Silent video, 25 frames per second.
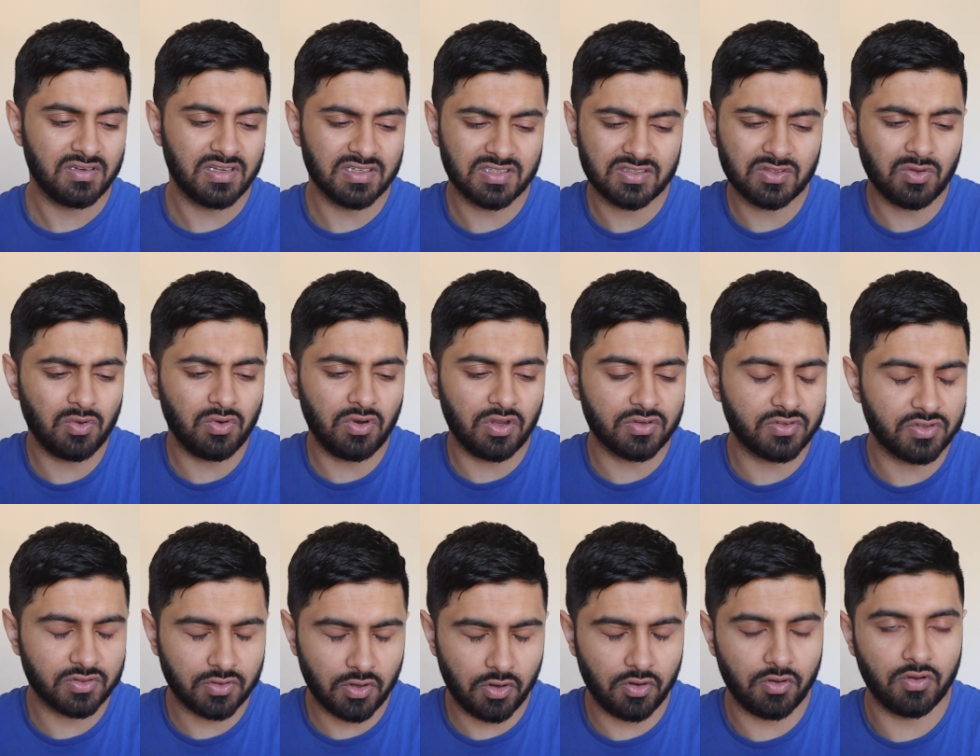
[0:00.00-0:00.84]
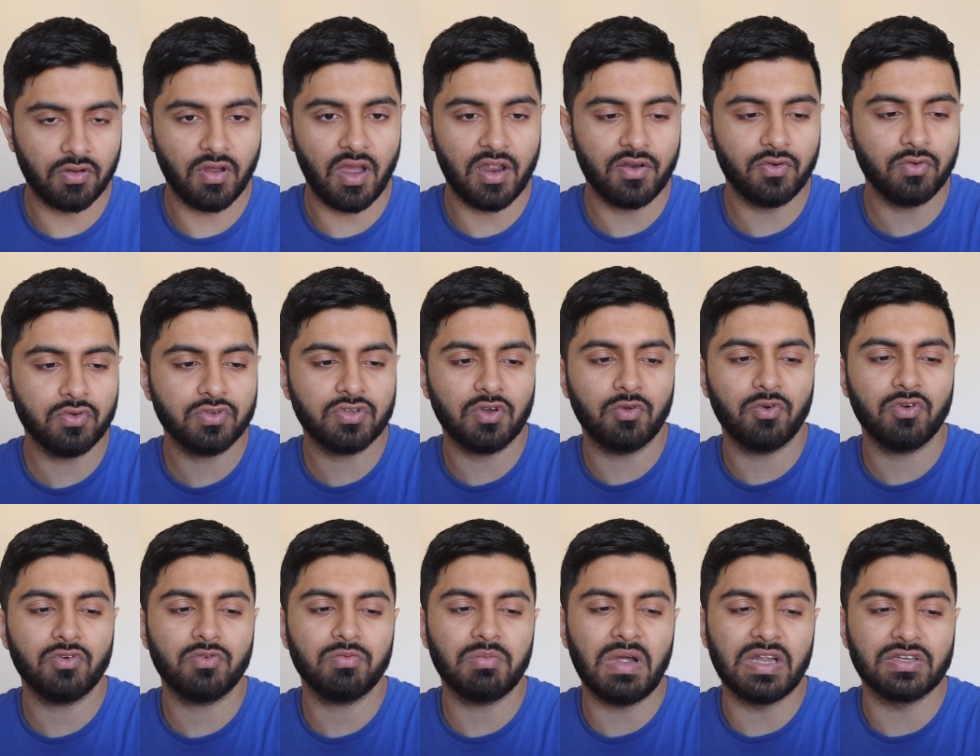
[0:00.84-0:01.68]
still a lot to go. And also, I
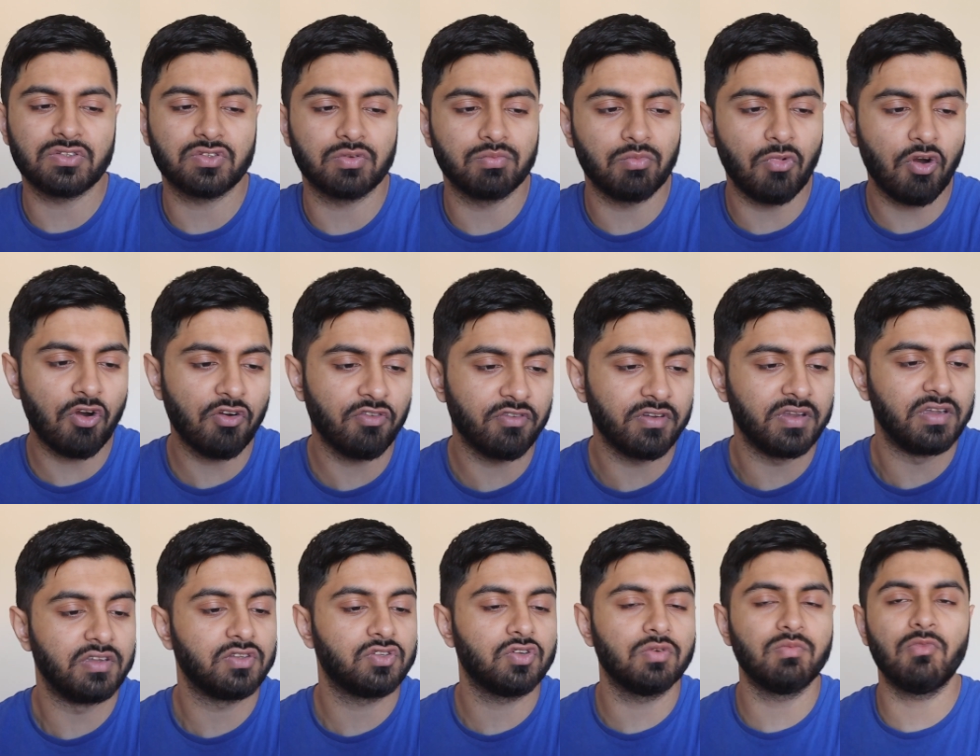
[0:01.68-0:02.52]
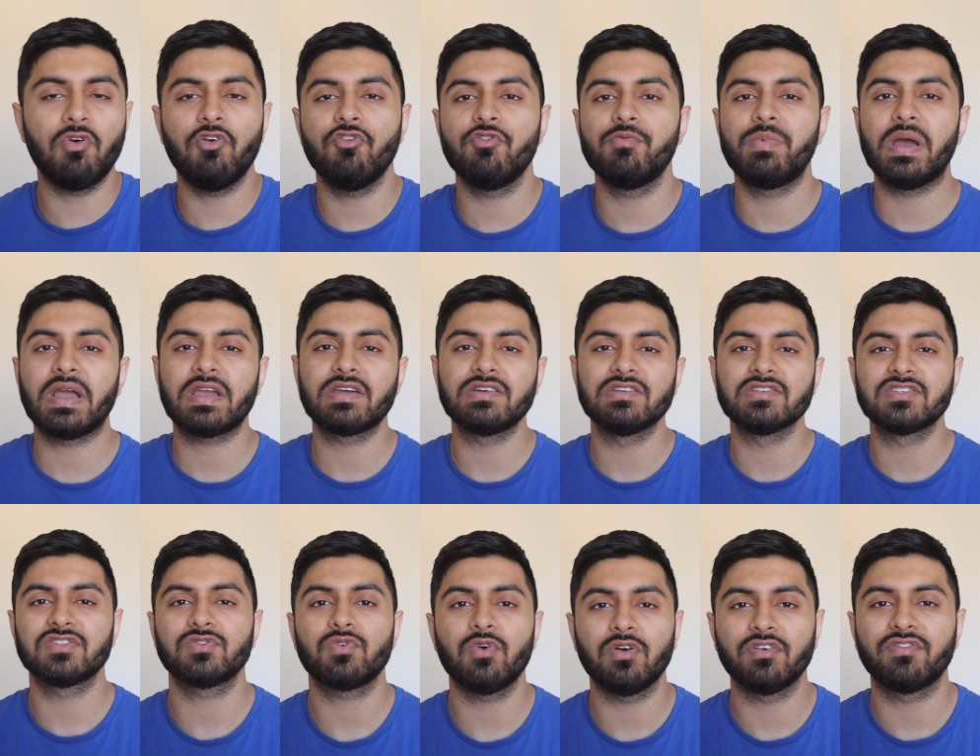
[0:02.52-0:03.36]
want to talk about Tomori. Tomori back in the
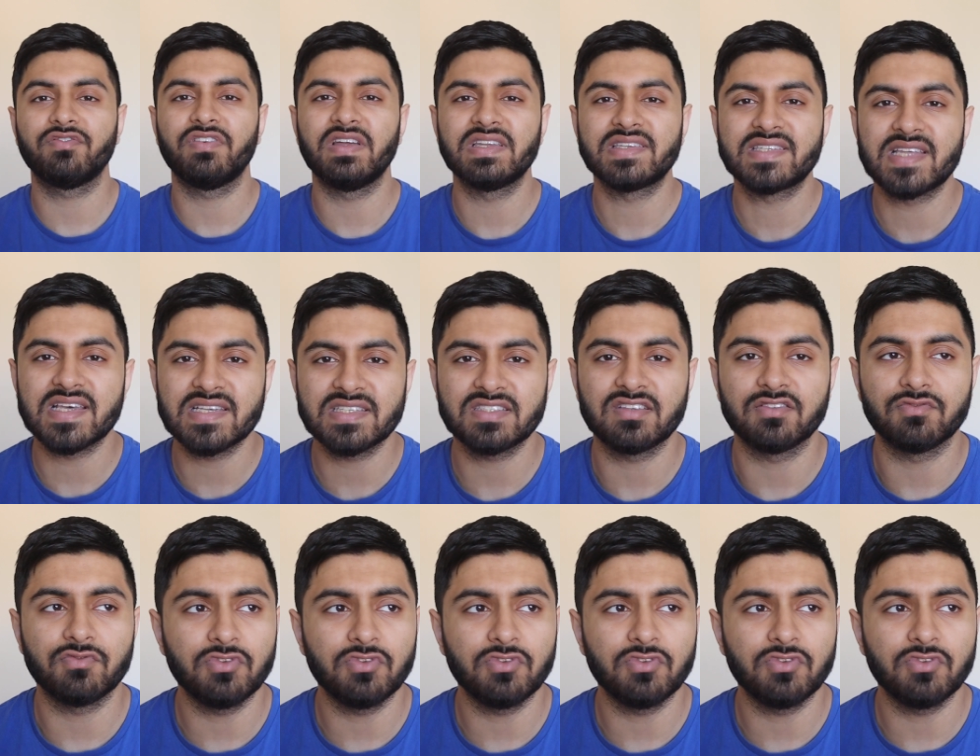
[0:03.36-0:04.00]
squad, fantastic.